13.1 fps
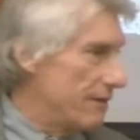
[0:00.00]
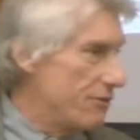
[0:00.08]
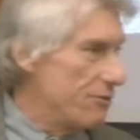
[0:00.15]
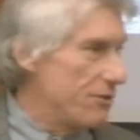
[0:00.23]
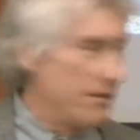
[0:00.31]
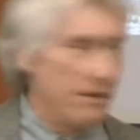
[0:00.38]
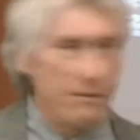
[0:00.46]

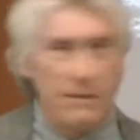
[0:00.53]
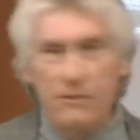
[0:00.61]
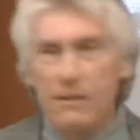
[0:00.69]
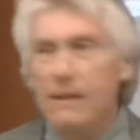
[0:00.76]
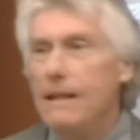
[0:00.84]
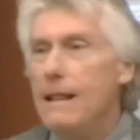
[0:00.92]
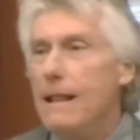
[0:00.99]
lecture
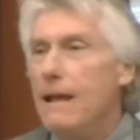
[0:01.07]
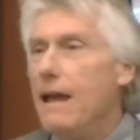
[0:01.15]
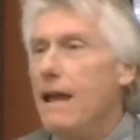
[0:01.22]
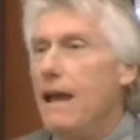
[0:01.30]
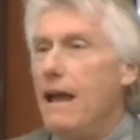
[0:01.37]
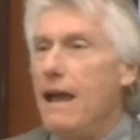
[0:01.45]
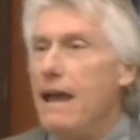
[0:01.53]
series,
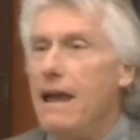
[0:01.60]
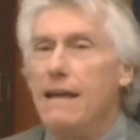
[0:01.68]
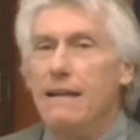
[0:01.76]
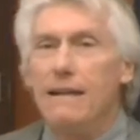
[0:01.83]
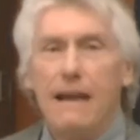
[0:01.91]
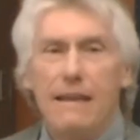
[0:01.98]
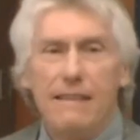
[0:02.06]

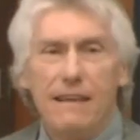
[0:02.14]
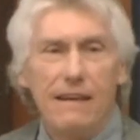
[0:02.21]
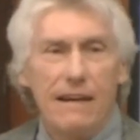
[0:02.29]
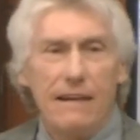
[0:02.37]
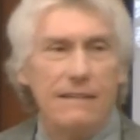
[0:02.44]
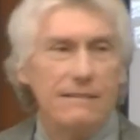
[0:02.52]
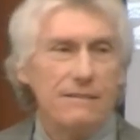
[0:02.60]
and I
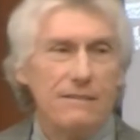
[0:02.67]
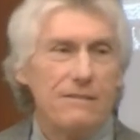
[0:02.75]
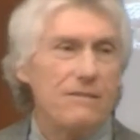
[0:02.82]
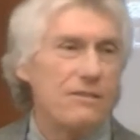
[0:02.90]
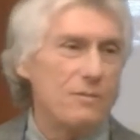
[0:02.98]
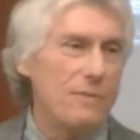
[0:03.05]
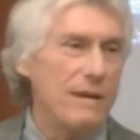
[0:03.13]
think I can
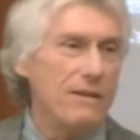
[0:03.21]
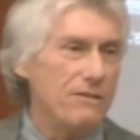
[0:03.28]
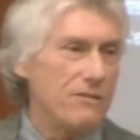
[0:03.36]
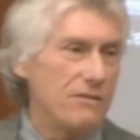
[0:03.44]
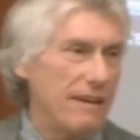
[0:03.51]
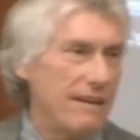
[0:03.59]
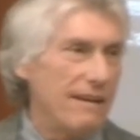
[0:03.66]
speak
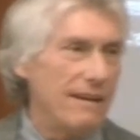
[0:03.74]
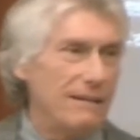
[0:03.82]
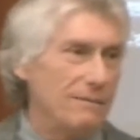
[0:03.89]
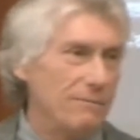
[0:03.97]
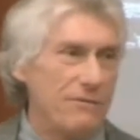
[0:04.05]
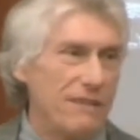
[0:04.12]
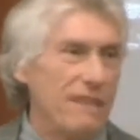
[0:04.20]
say,
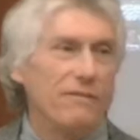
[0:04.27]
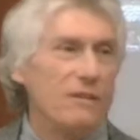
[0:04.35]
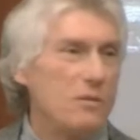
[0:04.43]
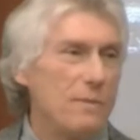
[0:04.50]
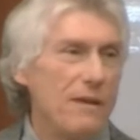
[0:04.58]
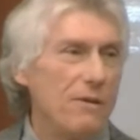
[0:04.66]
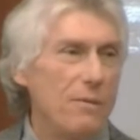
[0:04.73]
uh,
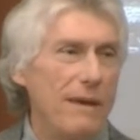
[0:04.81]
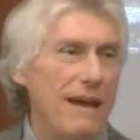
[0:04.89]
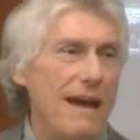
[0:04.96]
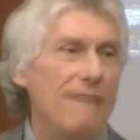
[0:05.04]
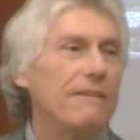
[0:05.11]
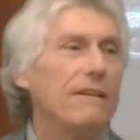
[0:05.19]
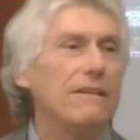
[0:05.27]
safely speak on
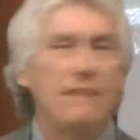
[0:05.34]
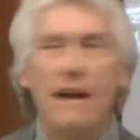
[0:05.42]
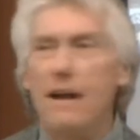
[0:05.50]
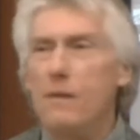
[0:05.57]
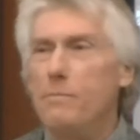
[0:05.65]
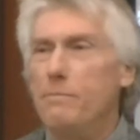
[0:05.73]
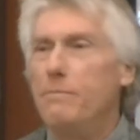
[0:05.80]
behalf of the
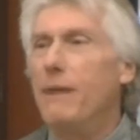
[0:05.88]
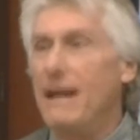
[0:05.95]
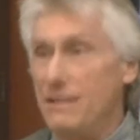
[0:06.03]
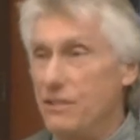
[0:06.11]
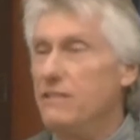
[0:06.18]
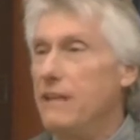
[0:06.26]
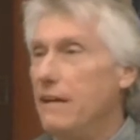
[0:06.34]
entire
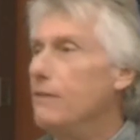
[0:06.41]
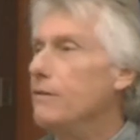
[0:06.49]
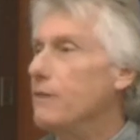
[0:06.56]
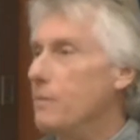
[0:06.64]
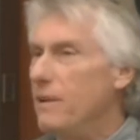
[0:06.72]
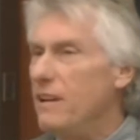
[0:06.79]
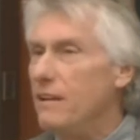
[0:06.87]

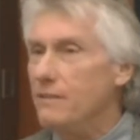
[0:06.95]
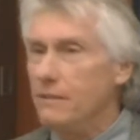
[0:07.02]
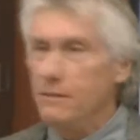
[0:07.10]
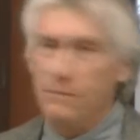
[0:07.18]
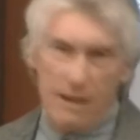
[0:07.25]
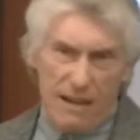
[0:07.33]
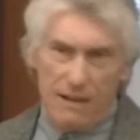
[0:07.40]
Bicentennial Committee
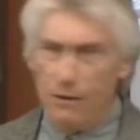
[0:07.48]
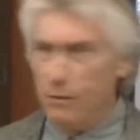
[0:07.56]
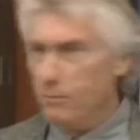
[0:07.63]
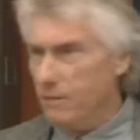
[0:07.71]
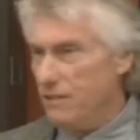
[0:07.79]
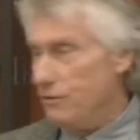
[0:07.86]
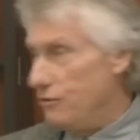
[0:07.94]
to echo
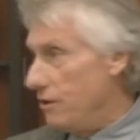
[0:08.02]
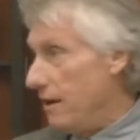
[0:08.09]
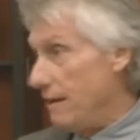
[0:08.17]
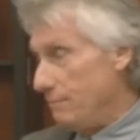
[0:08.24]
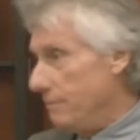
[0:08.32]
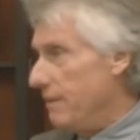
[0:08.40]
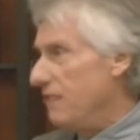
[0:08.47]
what
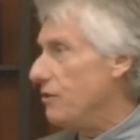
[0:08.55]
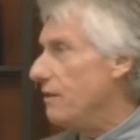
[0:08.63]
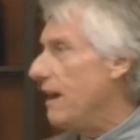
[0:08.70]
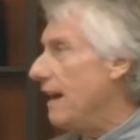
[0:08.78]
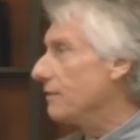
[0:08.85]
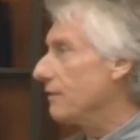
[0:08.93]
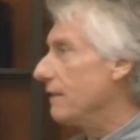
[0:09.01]
John and
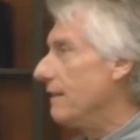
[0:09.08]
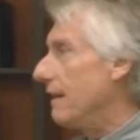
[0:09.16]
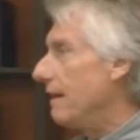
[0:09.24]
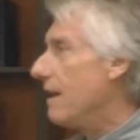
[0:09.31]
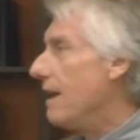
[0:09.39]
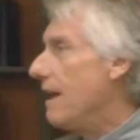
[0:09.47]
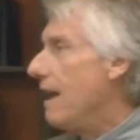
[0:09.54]

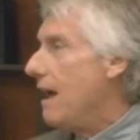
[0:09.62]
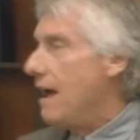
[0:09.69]
Matt